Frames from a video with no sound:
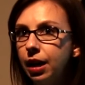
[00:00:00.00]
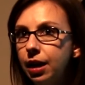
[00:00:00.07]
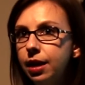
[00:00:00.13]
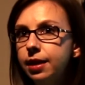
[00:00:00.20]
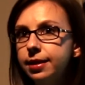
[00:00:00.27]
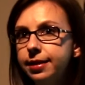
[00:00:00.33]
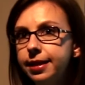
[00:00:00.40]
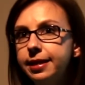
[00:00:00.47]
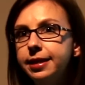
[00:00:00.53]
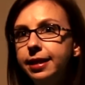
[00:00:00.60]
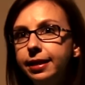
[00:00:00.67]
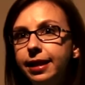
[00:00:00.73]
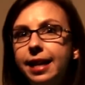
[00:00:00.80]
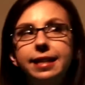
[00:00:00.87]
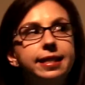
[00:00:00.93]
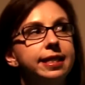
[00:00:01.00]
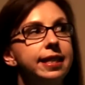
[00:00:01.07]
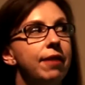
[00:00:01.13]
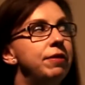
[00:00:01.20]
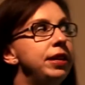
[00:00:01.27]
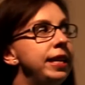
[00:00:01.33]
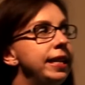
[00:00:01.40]
Since the late
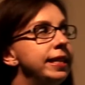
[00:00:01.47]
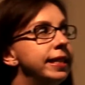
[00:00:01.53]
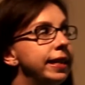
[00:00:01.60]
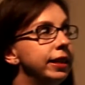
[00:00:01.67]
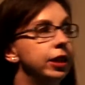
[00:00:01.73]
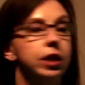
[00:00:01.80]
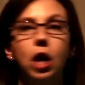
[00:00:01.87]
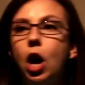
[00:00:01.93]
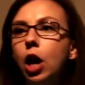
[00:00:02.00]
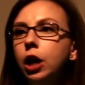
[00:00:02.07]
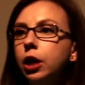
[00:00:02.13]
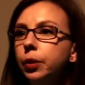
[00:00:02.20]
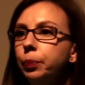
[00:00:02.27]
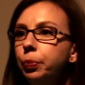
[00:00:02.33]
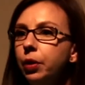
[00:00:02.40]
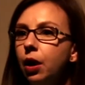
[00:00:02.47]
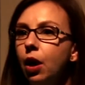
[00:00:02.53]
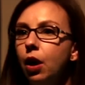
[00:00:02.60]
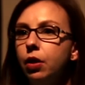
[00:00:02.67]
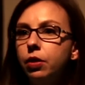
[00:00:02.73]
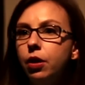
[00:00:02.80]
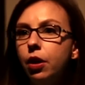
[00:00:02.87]
70s in Ladakh,
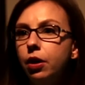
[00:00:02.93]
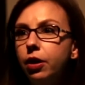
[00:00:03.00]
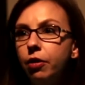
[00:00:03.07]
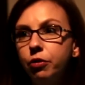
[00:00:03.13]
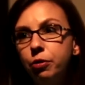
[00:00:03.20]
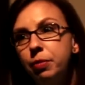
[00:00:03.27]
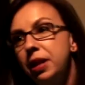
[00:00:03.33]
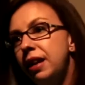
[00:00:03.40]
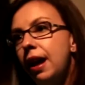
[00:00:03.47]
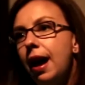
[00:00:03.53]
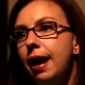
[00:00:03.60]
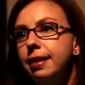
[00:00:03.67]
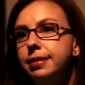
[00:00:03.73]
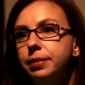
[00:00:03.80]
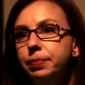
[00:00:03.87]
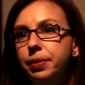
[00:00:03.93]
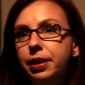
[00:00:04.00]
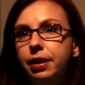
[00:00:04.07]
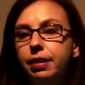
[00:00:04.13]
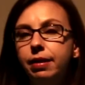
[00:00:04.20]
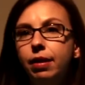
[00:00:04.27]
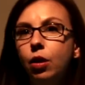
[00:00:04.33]
the government has
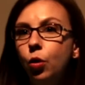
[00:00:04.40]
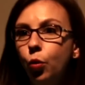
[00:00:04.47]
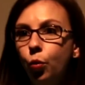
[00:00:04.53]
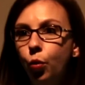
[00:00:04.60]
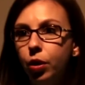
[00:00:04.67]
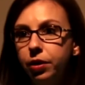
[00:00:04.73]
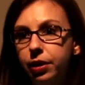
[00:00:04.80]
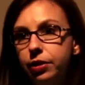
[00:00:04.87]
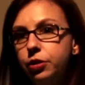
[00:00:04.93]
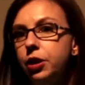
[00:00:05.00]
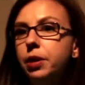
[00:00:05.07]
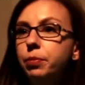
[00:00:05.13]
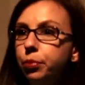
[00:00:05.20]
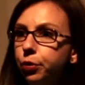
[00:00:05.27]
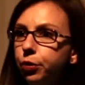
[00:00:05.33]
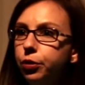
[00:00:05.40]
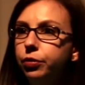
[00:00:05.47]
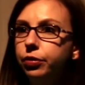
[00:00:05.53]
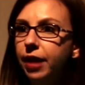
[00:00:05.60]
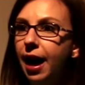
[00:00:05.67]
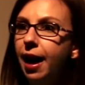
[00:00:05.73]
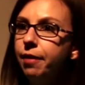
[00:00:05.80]
been working to improve
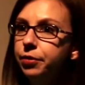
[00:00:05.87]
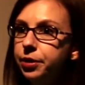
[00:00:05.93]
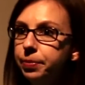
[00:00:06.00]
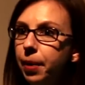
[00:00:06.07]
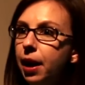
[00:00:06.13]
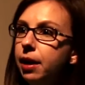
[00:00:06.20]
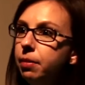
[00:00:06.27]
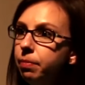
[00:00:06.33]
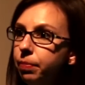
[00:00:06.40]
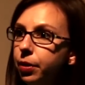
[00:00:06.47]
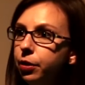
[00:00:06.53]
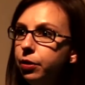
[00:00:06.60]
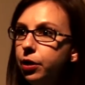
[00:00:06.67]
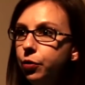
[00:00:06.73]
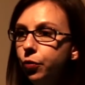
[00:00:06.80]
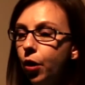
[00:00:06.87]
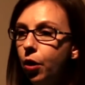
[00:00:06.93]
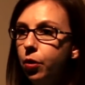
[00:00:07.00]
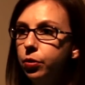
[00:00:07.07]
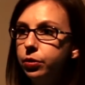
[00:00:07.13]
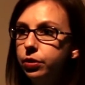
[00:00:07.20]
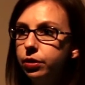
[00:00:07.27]
lives by building
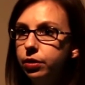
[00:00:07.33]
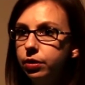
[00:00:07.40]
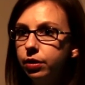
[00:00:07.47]
roads,